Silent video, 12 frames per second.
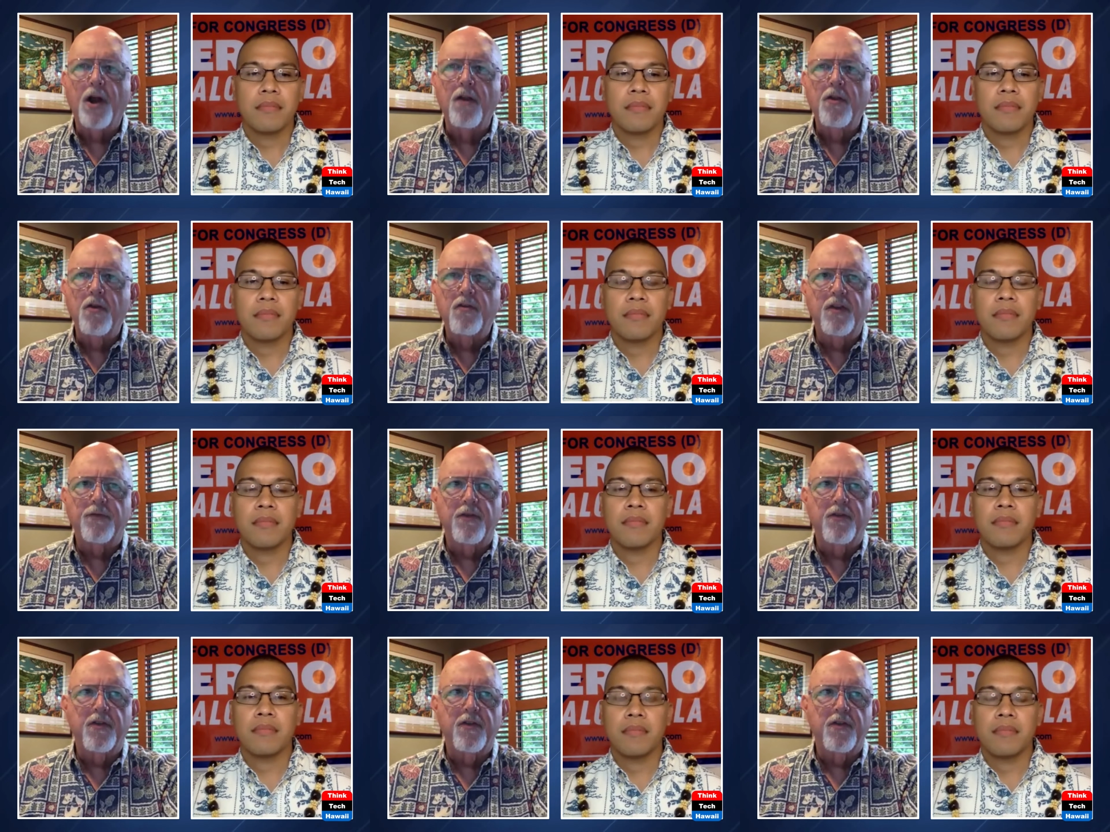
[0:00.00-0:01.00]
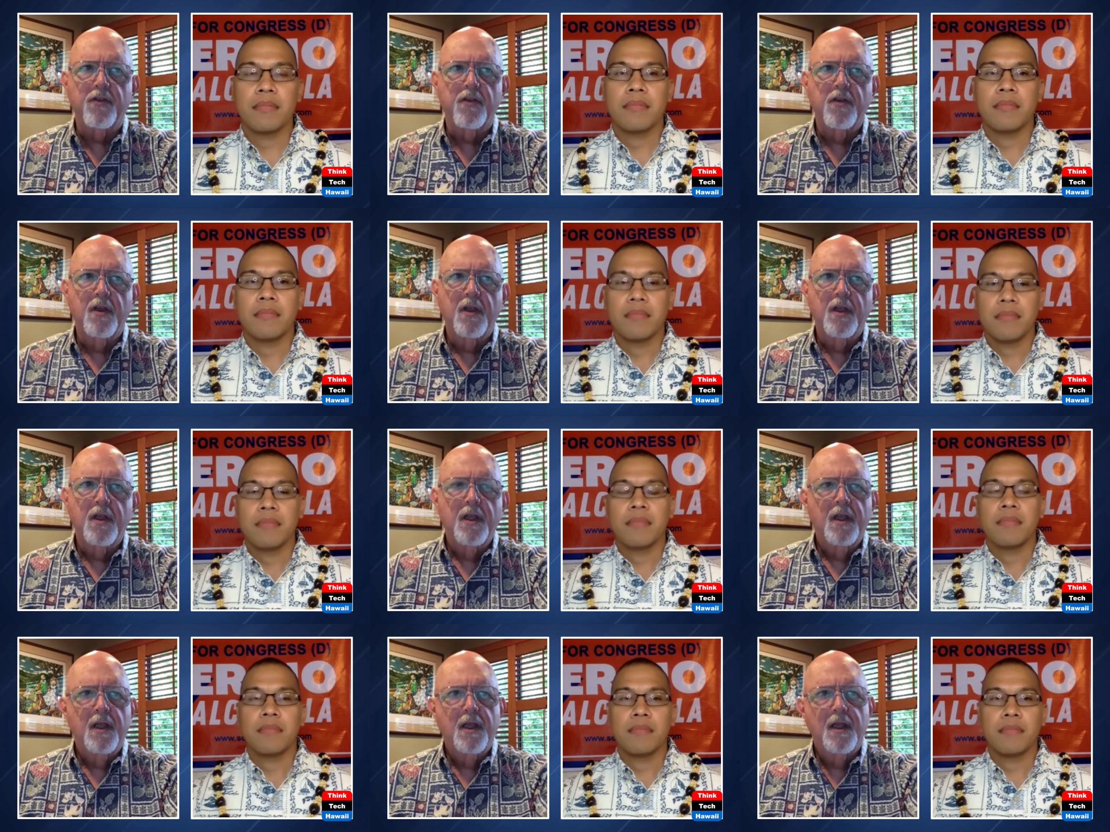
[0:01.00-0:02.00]
Speaker 1: are those differences
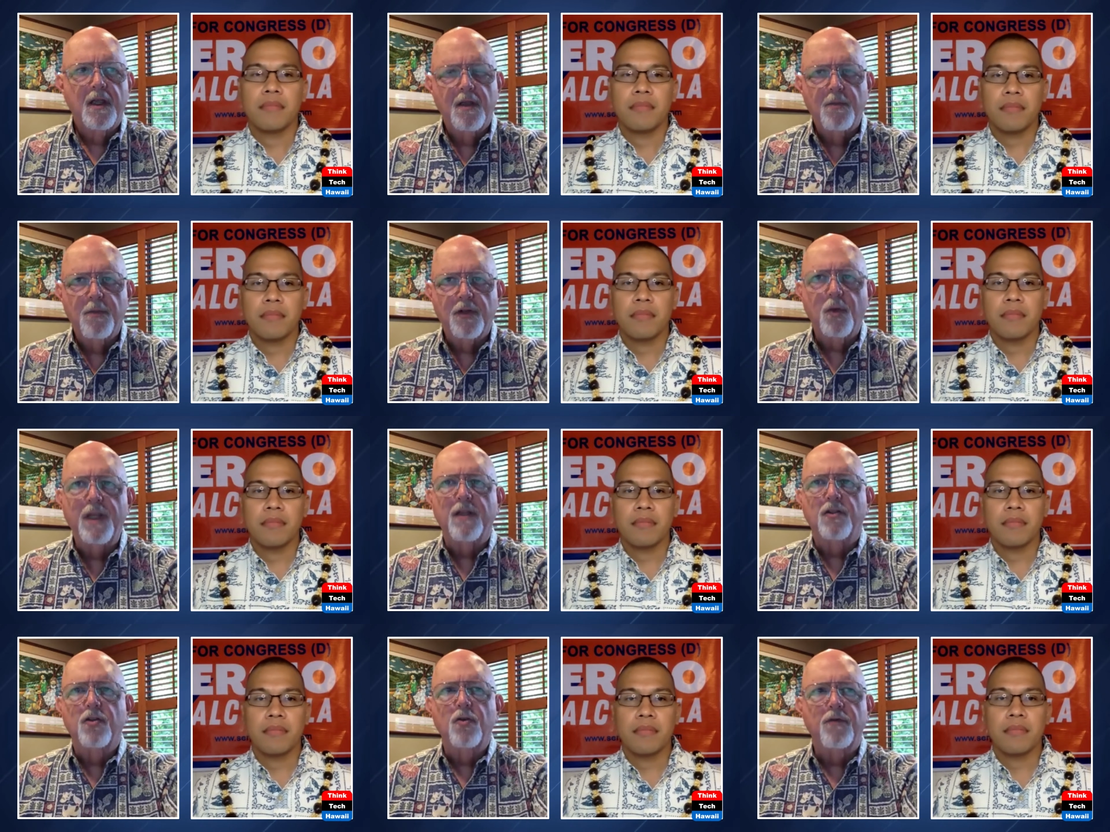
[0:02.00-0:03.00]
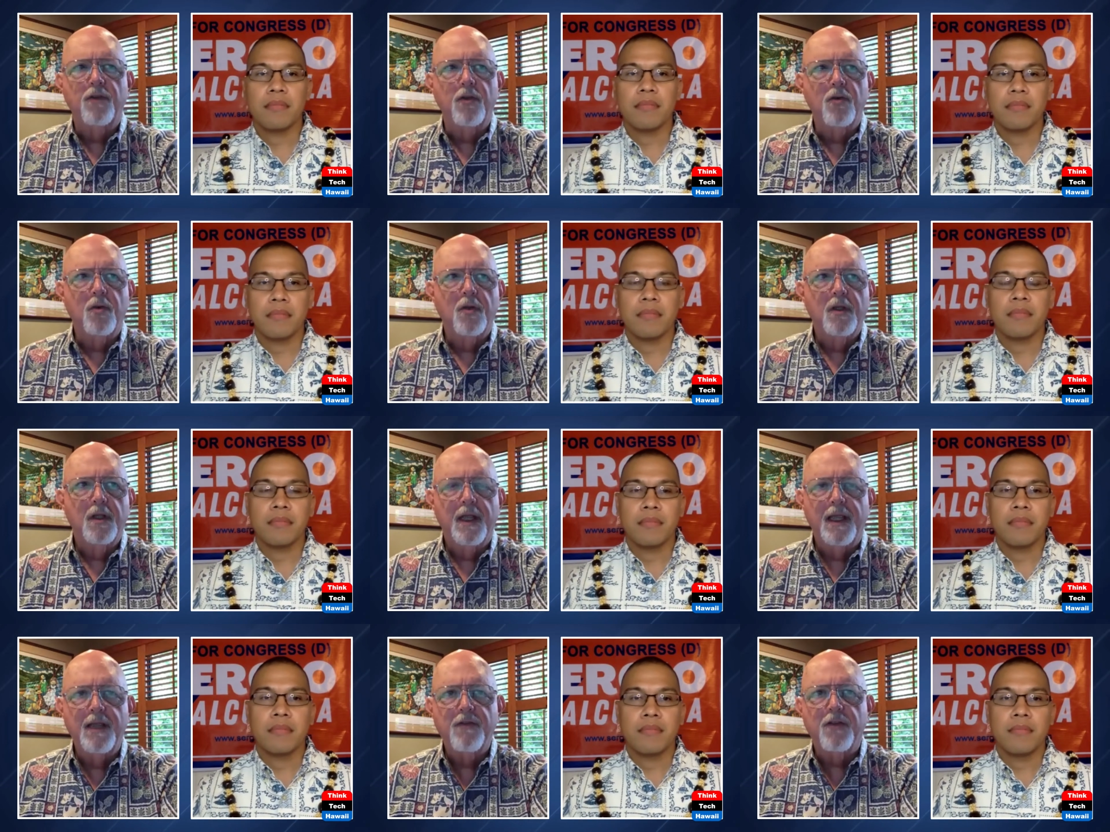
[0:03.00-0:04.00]
between the two of you?
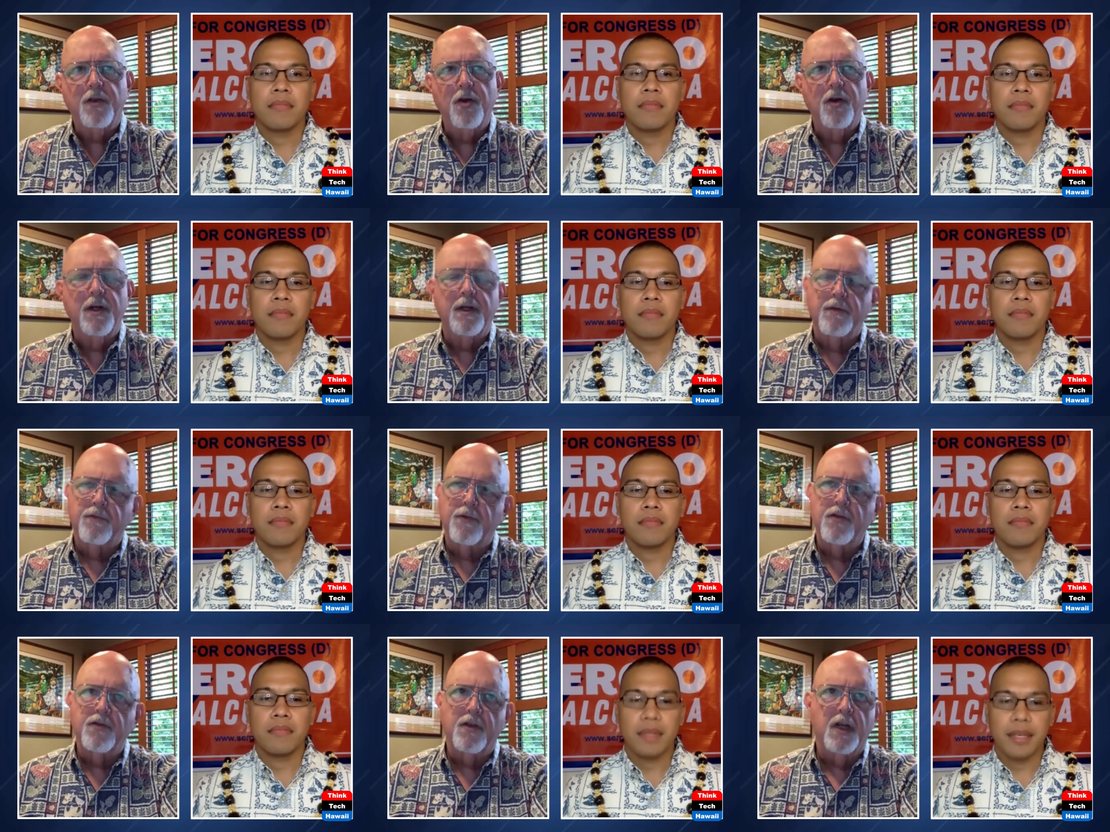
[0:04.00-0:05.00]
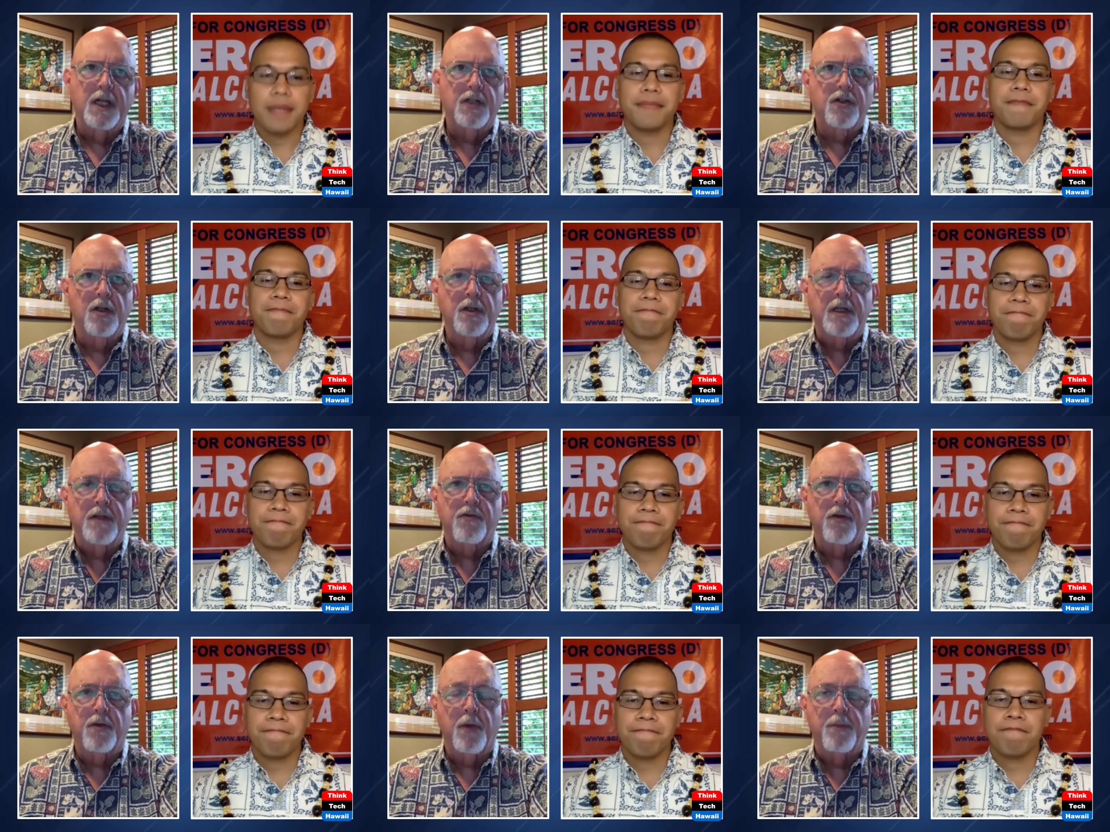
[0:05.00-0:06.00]
He's the current first congressional
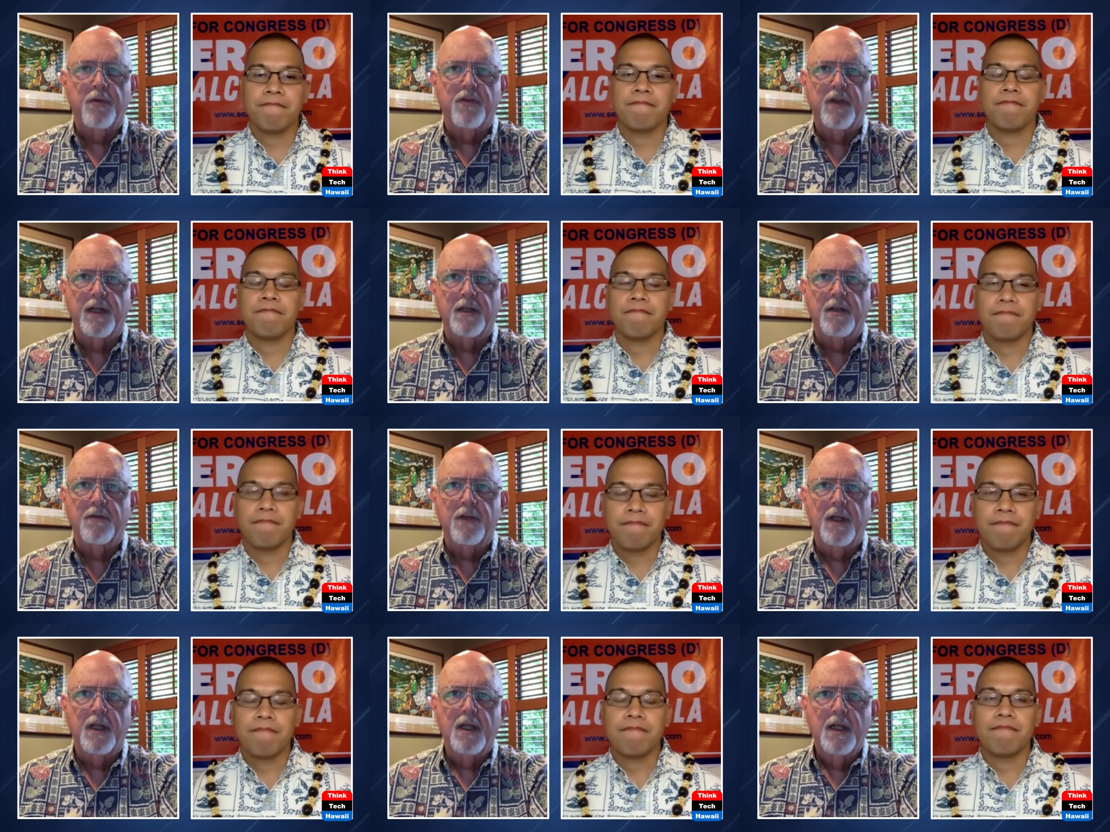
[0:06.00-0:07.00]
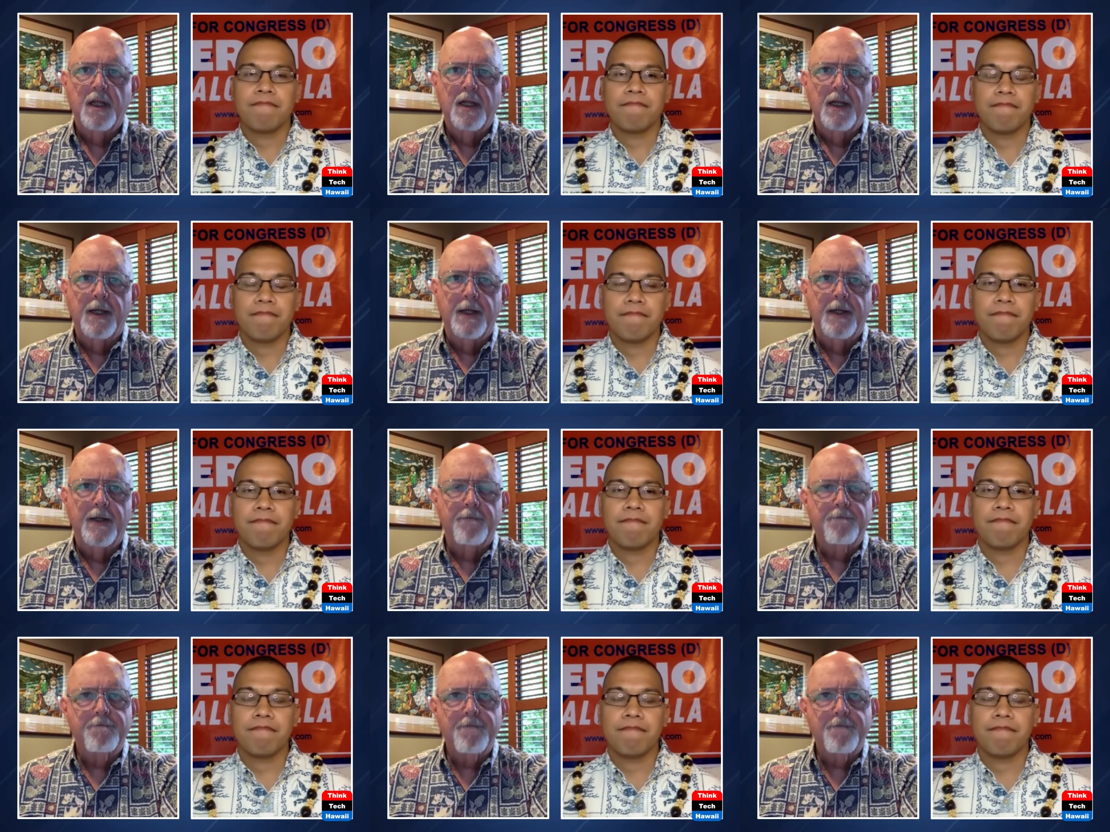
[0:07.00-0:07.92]
district representative, uh,